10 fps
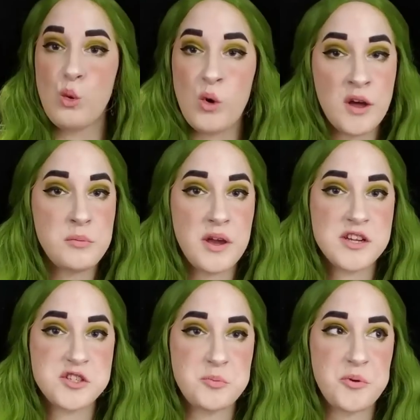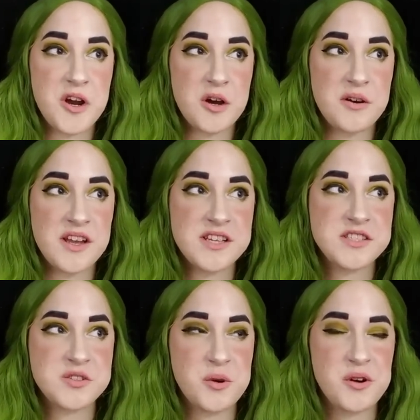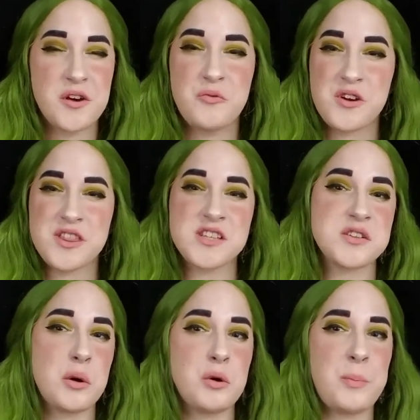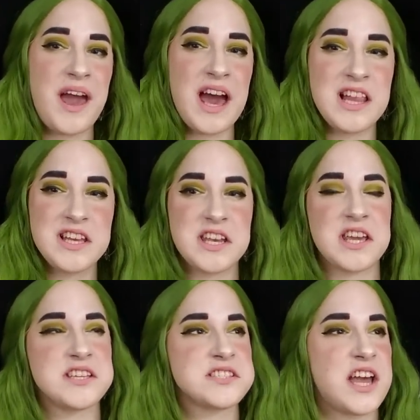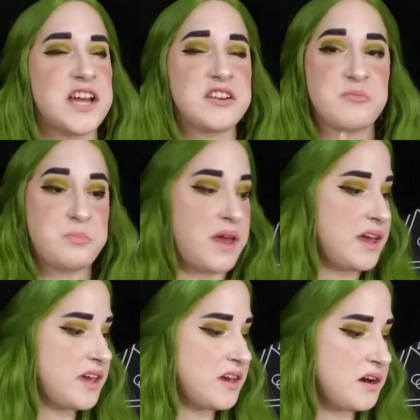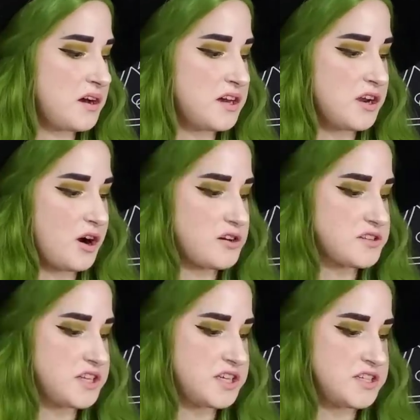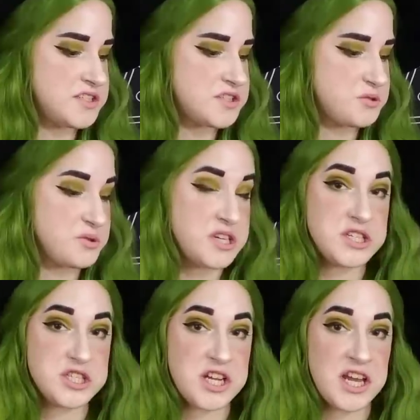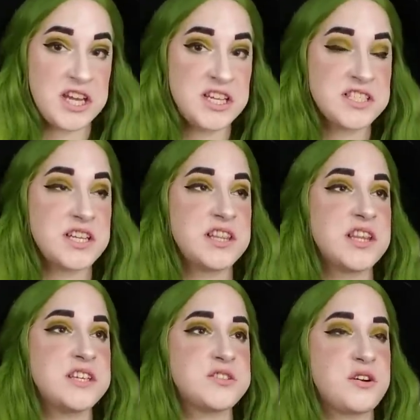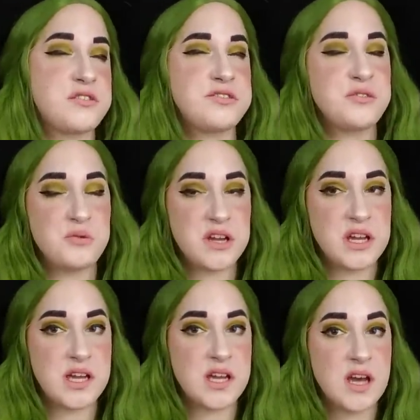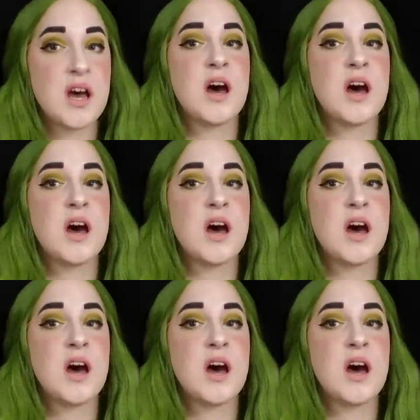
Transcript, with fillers: One major pro is sort of what this whole palette is kind of banking on are these three shades, and these are three